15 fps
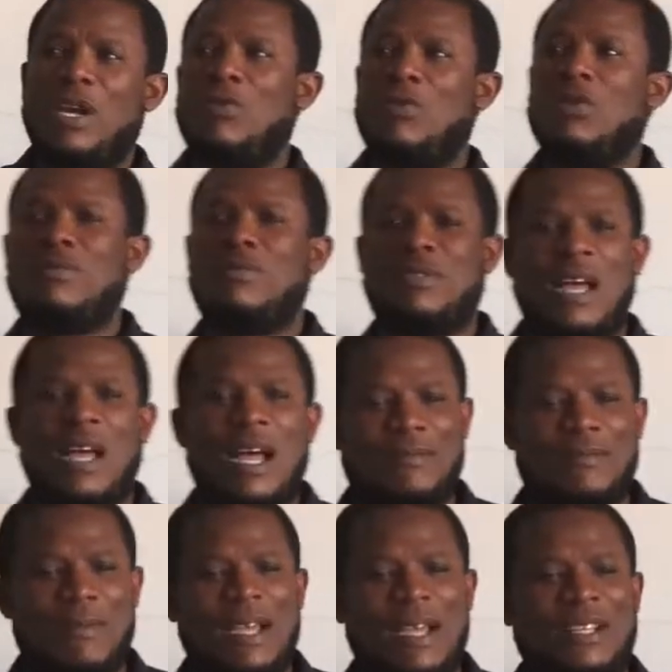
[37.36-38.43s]
will
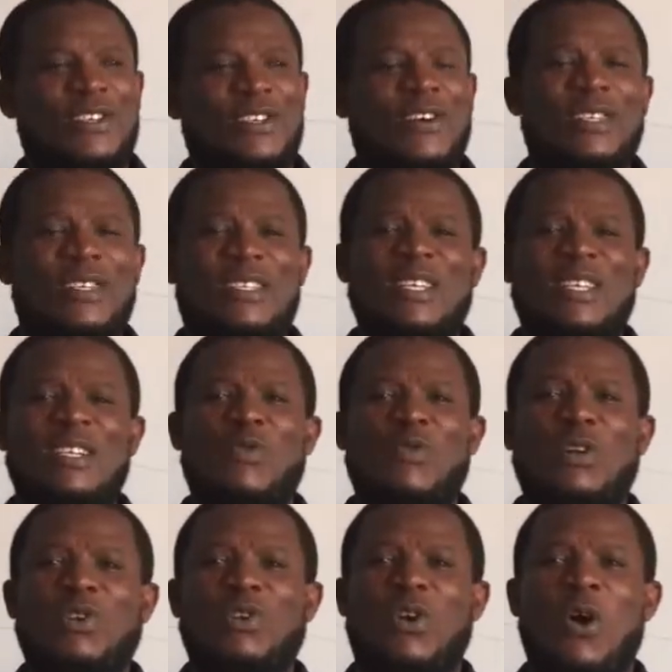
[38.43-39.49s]
start by discussing what
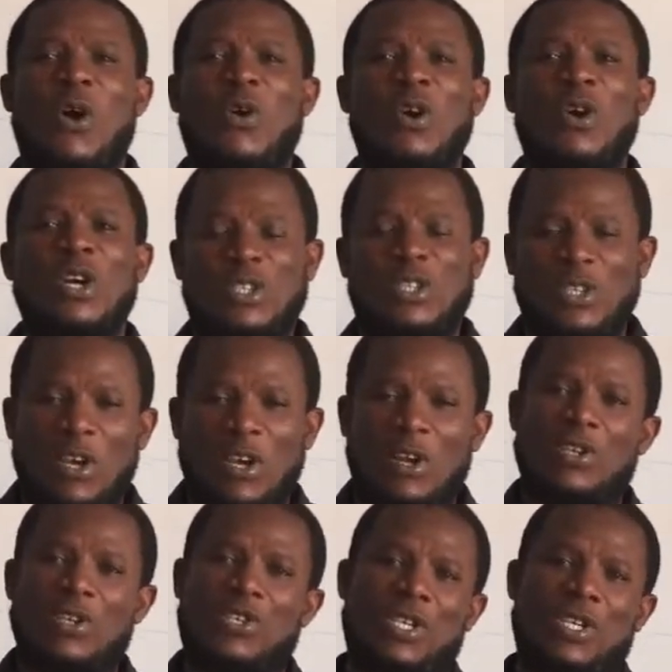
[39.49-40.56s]
we call
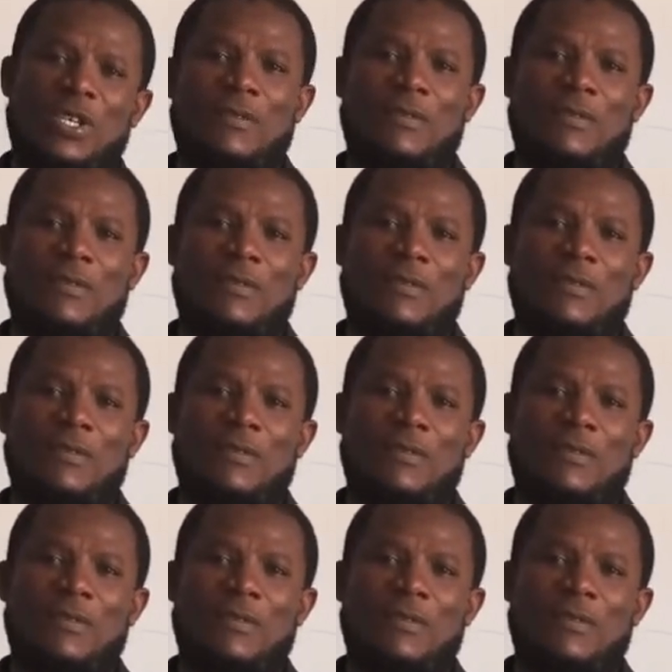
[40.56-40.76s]
tautology.